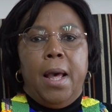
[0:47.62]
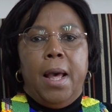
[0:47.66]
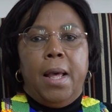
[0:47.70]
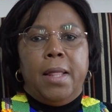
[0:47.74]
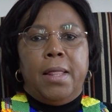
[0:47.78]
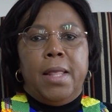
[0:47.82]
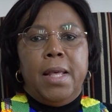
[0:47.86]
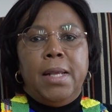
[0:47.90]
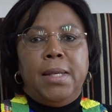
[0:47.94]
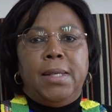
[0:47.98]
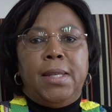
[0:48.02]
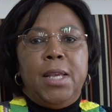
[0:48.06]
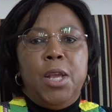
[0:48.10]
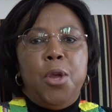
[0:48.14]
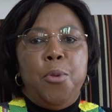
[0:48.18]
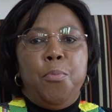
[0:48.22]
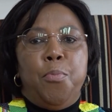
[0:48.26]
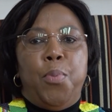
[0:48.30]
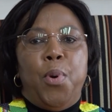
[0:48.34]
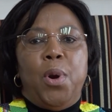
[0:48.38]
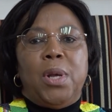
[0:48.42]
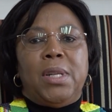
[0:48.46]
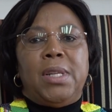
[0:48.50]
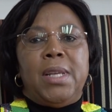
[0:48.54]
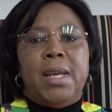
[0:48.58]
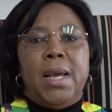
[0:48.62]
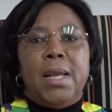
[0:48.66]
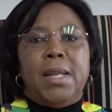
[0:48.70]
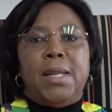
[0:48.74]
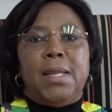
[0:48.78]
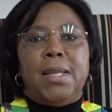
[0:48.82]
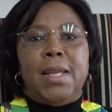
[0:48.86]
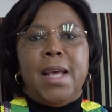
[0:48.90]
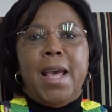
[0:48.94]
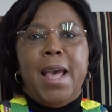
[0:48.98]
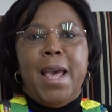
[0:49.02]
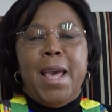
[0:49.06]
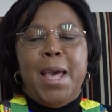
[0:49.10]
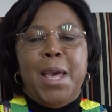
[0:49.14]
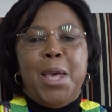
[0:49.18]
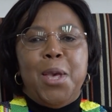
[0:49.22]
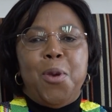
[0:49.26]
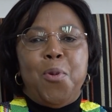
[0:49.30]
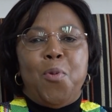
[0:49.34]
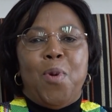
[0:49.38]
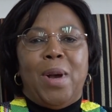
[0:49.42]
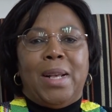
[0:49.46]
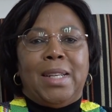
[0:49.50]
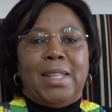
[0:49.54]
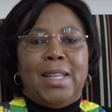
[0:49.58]
This important day
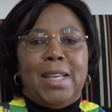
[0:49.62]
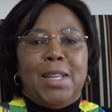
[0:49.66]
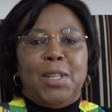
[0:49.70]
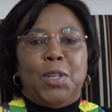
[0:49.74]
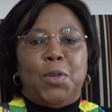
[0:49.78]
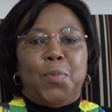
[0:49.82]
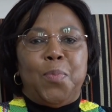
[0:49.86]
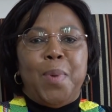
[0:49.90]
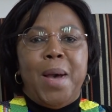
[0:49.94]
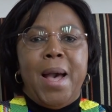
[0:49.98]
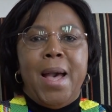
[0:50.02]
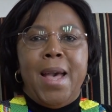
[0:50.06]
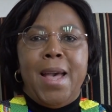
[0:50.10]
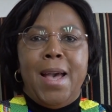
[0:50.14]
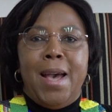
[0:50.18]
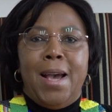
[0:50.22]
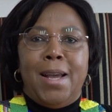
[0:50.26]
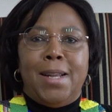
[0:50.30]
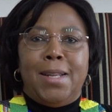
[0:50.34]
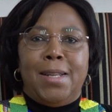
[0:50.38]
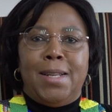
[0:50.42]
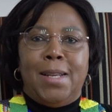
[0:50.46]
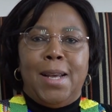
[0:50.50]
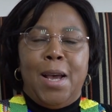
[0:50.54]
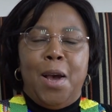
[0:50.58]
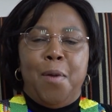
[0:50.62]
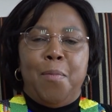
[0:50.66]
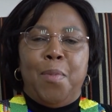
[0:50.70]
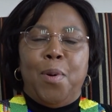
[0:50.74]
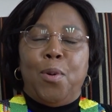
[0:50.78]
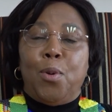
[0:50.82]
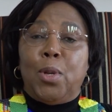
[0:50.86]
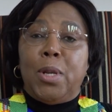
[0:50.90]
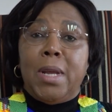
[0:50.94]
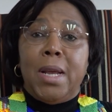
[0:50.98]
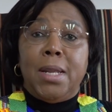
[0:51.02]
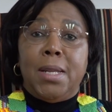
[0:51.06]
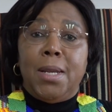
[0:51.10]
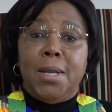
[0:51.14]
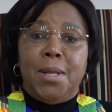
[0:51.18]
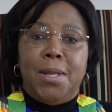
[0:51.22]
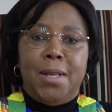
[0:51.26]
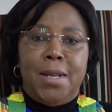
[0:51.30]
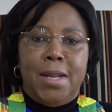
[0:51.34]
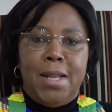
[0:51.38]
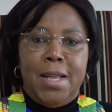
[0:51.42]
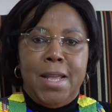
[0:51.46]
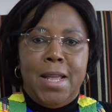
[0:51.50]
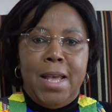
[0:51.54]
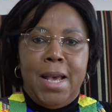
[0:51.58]
was inspired about
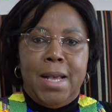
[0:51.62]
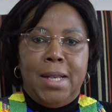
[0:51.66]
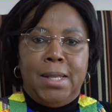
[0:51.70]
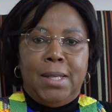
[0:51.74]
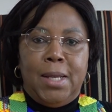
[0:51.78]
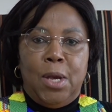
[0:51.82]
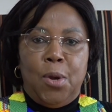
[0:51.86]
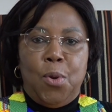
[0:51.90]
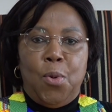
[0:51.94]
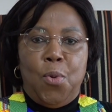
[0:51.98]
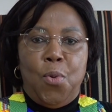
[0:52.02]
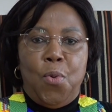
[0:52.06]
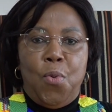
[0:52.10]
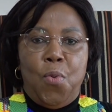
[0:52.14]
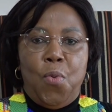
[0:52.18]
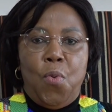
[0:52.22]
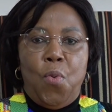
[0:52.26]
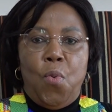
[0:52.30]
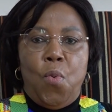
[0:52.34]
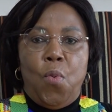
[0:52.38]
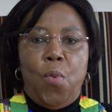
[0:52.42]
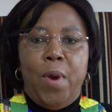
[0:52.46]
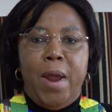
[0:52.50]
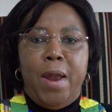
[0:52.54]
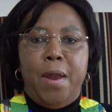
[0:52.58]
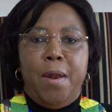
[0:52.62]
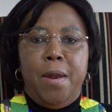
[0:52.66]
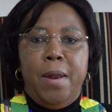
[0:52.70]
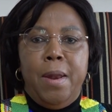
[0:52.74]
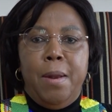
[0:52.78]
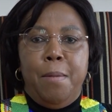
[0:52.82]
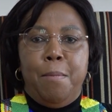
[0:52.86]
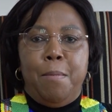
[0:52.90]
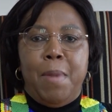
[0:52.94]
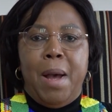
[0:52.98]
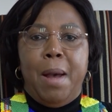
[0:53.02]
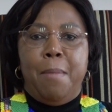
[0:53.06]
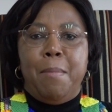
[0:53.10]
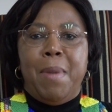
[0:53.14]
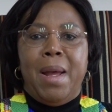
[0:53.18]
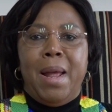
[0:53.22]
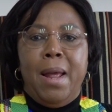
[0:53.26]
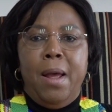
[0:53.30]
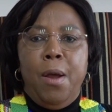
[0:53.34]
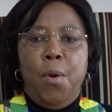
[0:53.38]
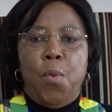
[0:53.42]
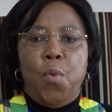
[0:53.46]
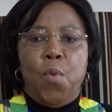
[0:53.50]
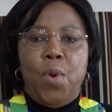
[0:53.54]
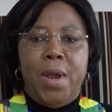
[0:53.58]
33 years ago when
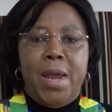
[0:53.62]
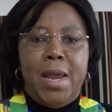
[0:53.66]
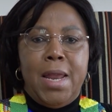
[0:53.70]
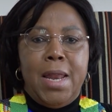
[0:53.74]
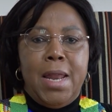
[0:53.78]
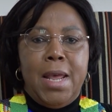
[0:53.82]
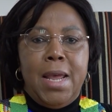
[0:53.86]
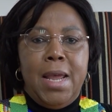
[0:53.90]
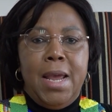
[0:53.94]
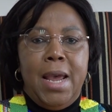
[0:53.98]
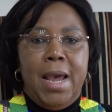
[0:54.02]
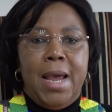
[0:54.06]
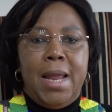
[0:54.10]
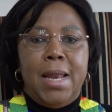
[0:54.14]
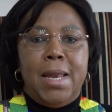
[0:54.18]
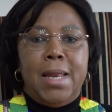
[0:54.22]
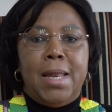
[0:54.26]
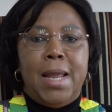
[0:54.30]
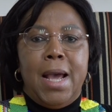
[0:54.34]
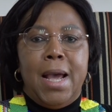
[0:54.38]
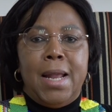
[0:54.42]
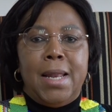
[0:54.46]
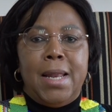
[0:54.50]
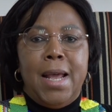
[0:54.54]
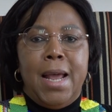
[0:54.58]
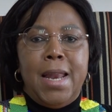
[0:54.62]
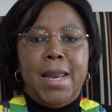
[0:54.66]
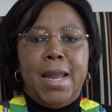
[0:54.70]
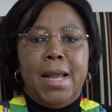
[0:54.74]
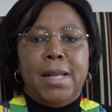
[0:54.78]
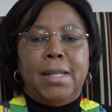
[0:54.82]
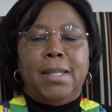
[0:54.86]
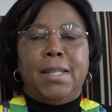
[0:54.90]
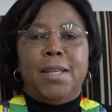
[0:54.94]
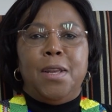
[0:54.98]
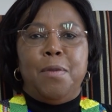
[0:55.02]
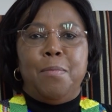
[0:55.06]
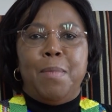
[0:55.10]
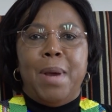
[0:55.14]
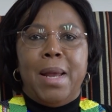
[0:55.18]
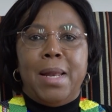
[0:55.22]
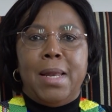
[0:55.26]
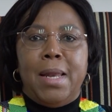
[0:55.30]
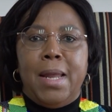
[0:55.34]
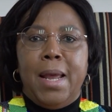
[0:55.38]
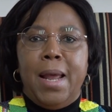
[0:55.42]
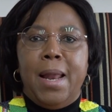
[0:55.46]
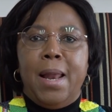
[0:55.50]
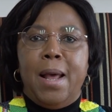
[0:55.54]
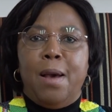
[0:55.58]
Mama Winnie and Tata Nelson
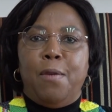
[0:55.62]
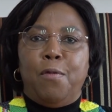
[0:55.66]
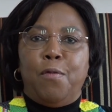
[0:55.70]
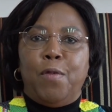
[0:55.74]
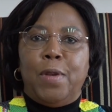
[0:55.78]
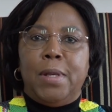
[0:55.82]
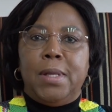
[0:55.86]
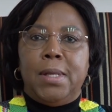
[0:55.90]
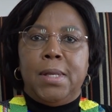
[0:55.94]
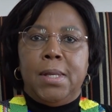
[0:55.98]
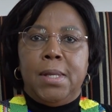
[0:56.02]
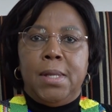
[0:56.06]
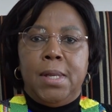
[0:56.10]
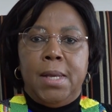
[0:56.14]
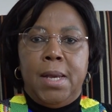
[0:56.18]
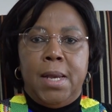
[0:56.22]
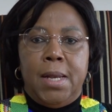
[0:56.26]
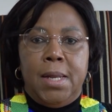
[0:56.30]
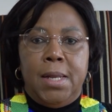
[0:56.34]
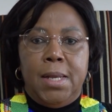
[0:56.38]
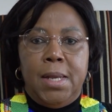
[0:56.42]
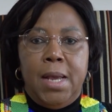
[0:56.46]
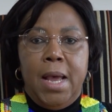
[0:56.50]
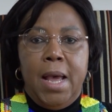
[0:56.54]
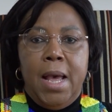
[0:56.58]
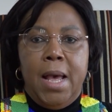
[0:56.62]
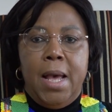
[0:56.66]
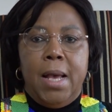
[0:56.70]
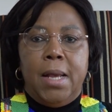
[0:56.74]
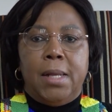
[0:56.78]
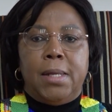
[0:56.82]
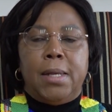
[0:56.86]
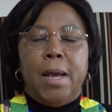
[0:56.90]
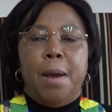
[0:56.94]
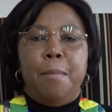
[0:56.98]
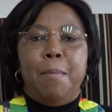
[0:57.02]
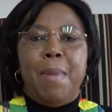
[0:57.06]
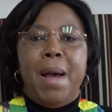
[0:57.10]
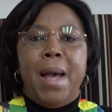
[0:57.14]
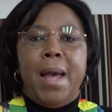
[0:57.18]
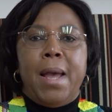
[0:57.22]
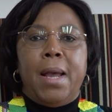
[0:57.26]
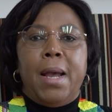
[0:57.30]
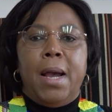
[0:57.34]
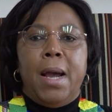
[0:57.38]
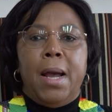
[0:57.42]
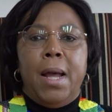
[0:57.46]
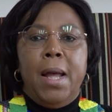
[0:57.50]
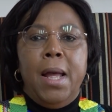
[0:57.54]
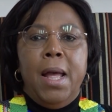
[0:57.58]
Mandela visited
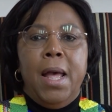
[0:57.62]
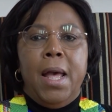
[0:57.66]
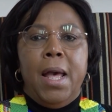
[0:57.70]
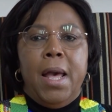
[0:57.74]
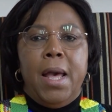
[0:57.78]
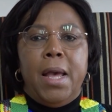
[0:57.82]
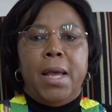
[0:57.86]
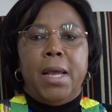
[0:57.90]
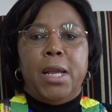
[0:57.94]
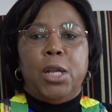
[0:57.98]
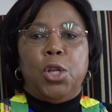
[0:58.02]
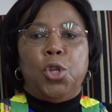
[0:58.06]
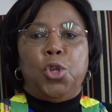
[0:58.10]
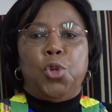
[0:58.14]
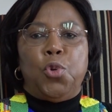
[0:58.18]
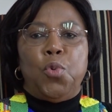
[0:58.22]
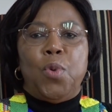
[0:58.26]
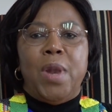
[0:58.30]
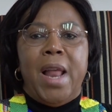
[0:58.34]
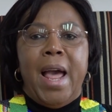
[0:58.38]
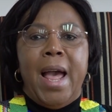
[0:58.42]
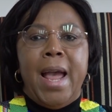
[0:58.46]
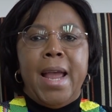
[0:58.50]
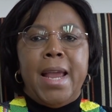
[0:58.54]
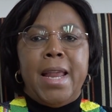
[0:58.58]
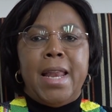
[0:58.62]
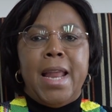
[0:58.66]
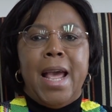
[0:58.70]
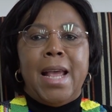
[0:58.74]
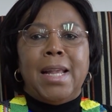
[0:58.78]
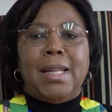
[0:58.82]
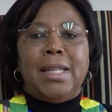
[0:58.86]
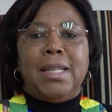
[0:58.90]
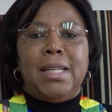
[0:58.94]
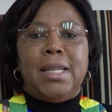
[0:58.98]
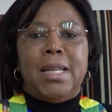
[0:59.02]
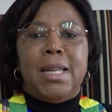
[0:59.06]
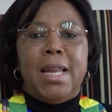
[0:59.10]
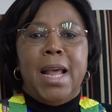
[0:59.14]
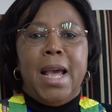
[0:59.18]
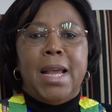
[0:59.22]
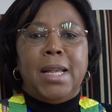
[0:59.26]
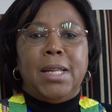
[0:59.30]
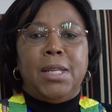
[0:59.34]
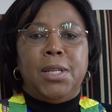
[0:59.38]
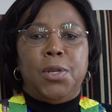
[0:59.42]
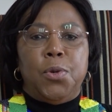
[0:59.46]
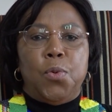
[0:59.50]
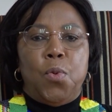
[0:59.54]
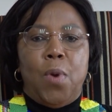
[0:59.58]
Jamaica in July
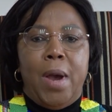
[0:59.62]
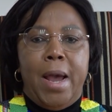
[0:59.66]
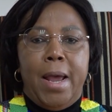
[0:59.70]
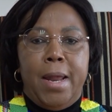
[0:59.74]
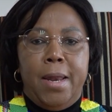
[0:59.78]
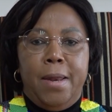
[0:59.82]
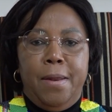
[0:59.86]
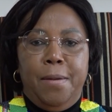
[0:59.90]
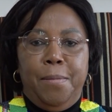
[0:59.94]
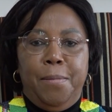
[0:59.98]
1991.